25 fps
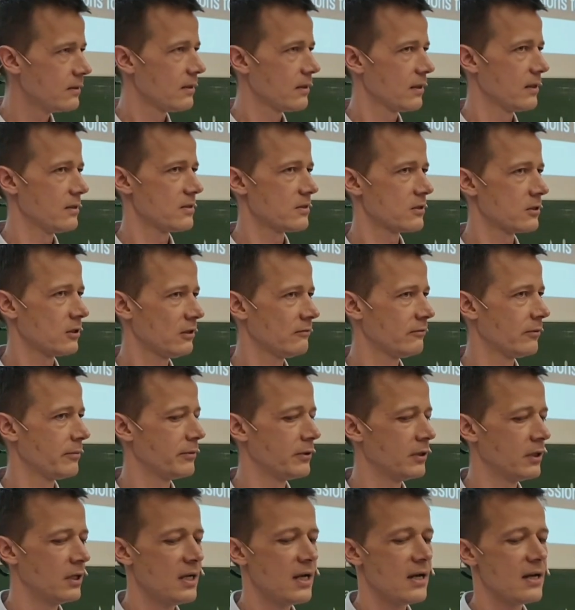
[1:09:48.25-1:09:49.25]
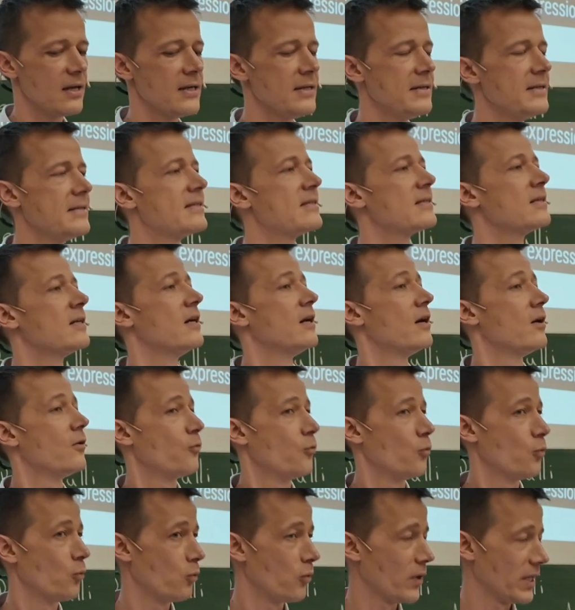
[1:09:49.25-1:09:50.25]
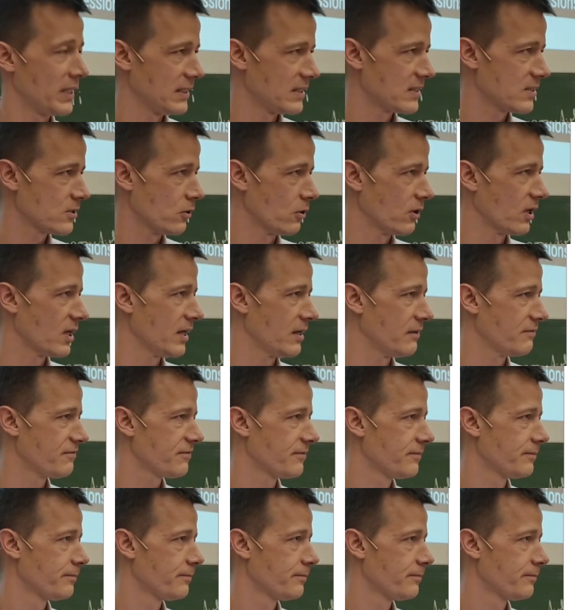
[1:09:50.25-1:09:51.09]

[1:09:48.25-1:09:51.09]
and solvable is when it's concave